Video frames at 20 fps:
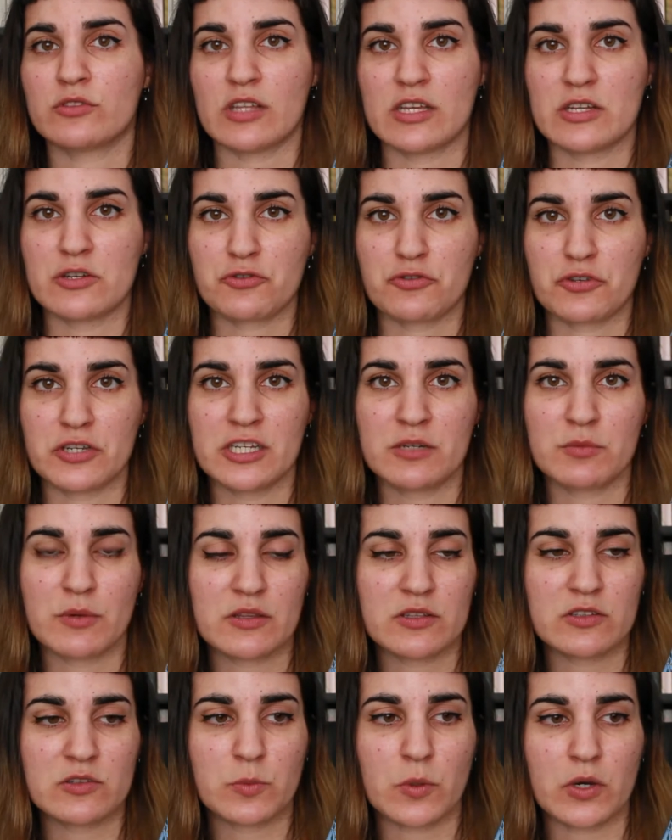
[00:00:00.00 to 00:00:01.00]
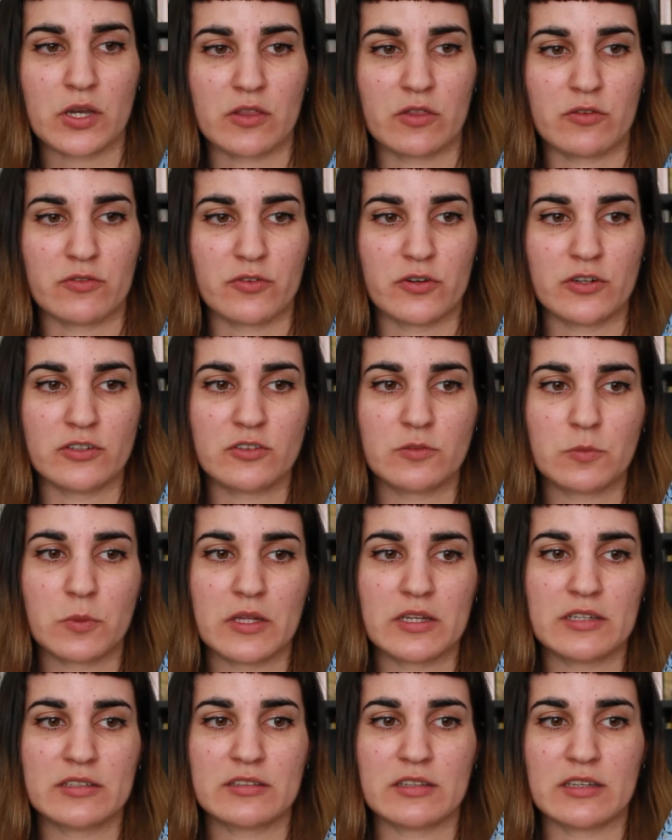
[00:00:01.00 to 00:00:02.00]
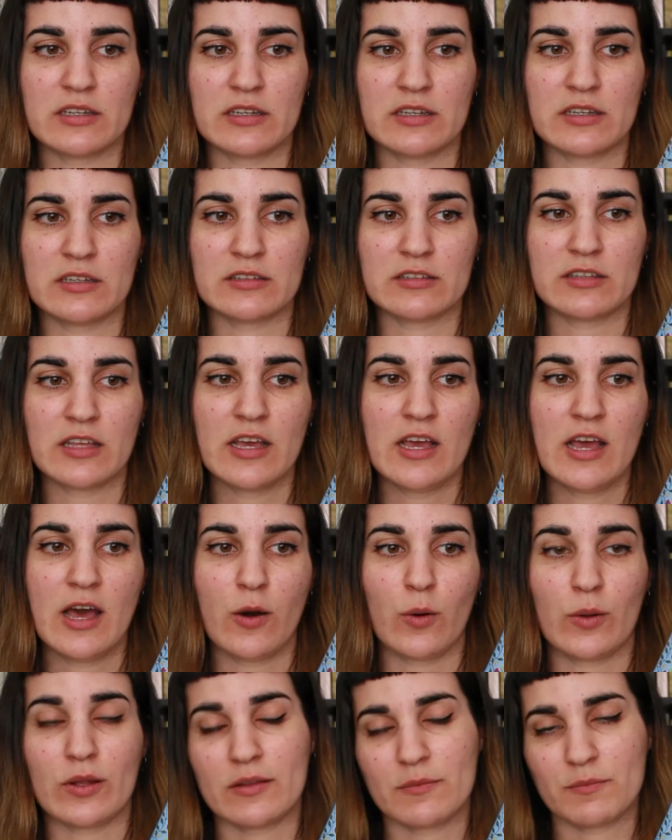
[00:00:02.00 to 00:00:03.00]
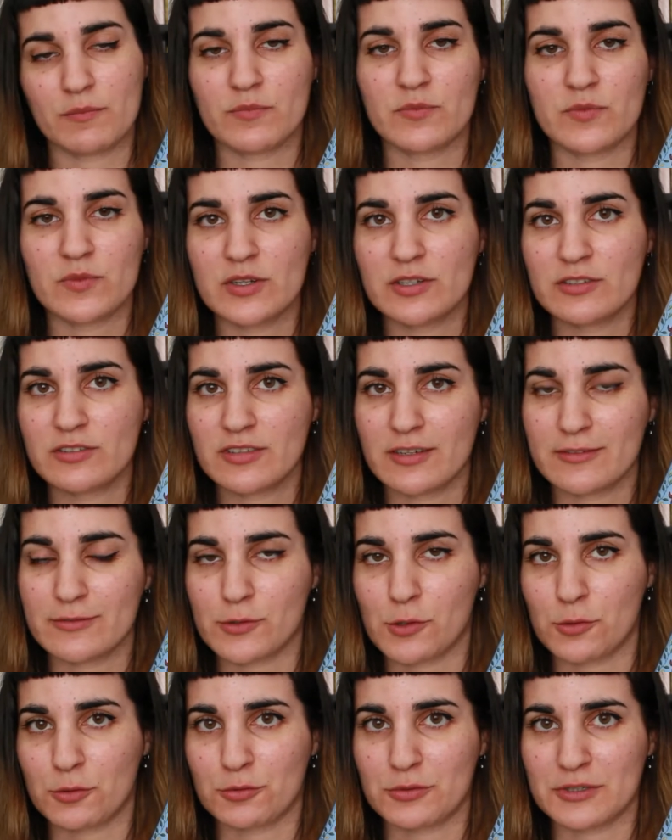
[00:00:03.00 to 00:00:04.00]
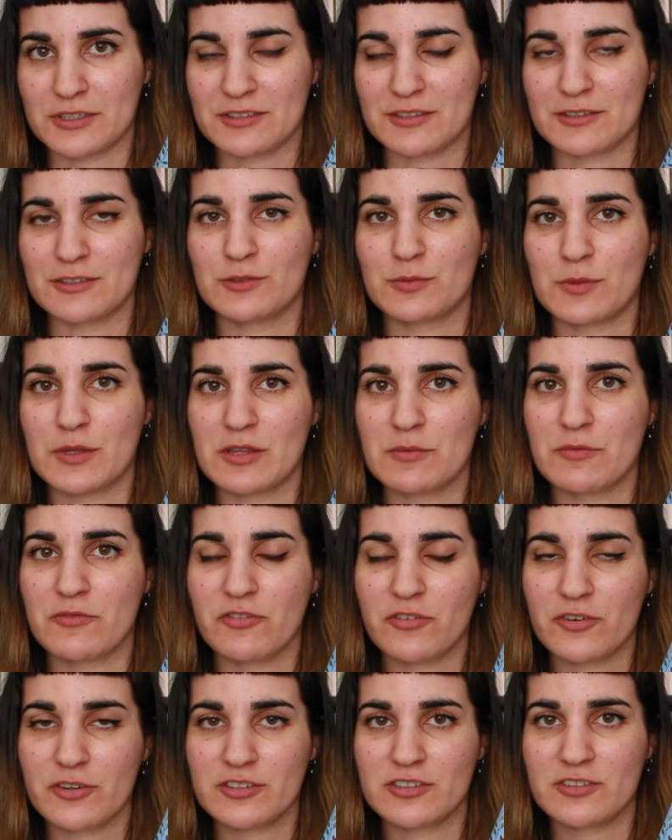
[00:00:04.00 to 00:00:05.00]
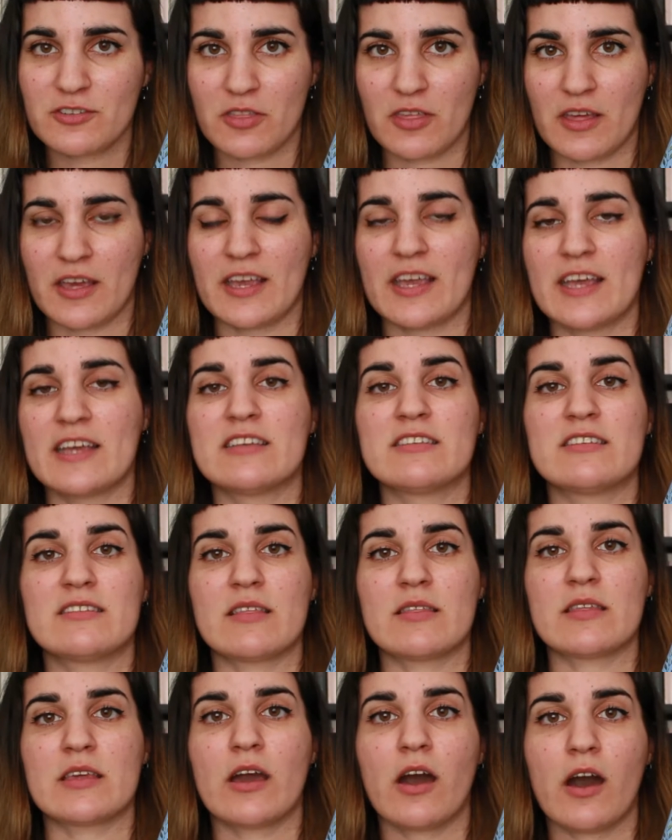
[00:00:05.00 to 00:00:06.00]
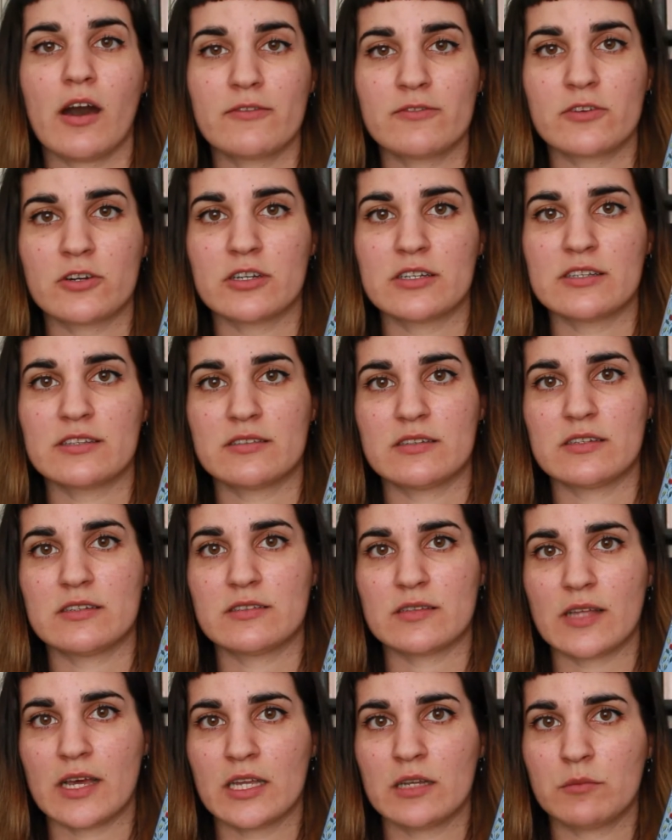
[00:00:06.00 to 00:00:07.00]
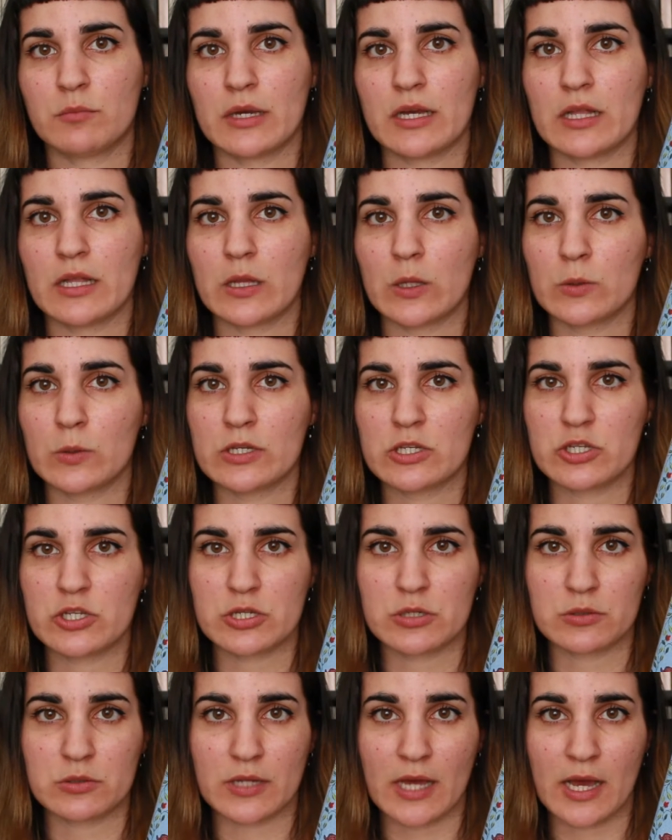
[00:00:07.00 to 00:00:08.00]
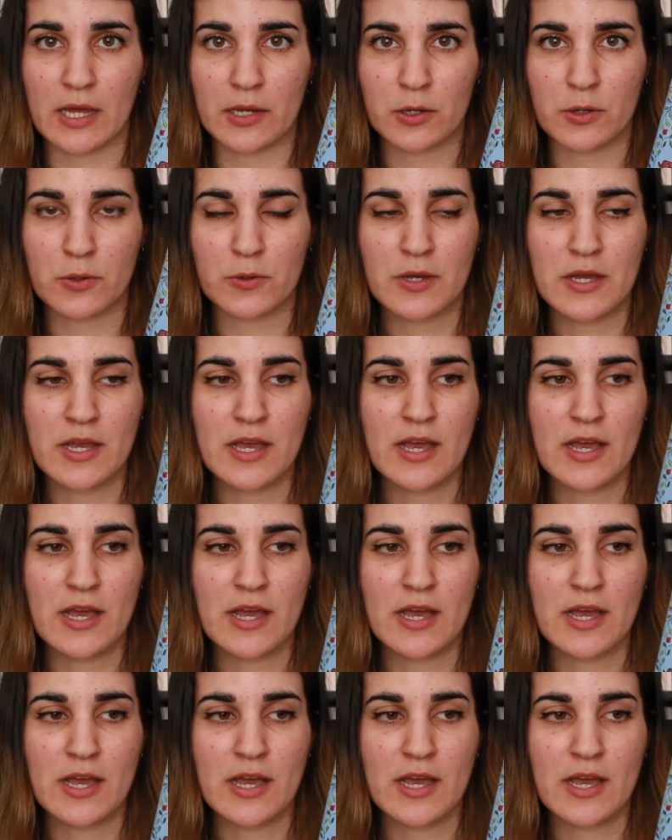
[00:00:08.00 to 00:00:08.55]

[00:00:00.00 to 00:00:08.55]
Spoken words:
intrigued by this book in the first place is, well, there's several reasons, but the first thing is that the cover is designed by Chloe Giordano,